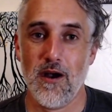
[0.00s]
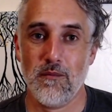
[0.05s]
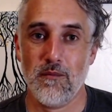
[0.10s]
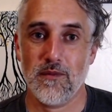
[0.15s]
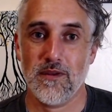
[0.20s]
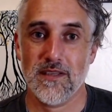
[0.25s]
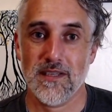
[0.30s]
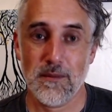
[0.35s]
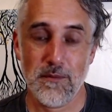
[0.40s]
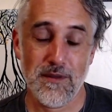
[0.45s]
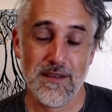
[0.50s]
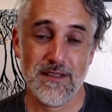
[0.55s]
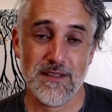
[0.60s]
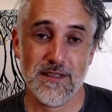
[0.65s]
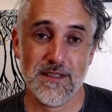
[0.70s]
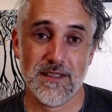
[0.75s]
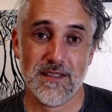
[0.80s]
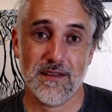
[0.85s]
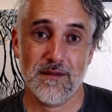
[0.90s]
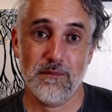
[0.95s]
Something is
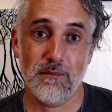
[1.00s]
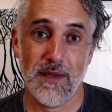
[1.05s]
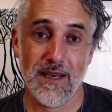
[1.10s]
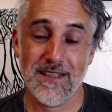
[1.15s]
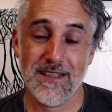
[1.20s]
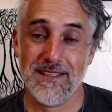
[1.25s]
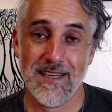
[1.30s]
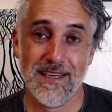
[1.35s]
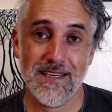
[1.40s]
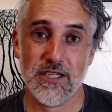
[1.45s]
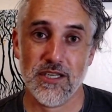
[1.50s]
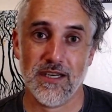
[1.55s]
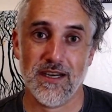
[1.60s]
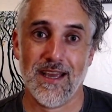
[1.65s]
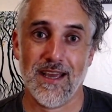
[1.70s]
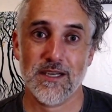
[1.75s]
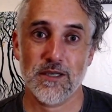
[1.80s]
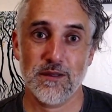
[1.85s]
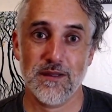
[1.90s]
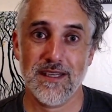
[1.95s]
just meditation.
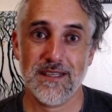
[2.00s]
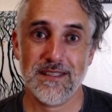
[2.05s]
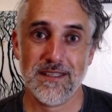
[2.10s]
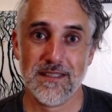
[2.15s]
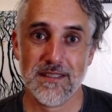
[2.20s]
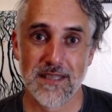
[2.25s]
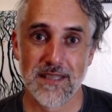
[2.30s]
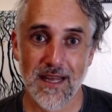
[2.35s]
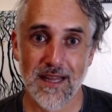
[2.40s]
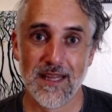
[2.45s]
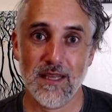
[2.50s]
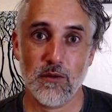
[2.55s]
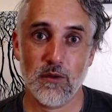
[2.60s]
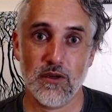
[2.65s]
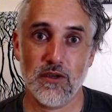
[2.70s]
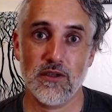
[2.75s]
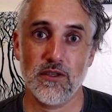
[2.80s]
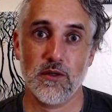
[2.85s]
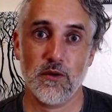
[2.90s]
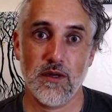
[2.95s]
Actually, that's exactly what
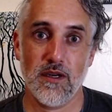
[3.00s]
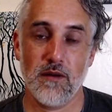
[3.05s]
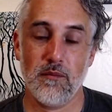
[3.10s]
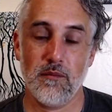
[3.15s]
you're doing in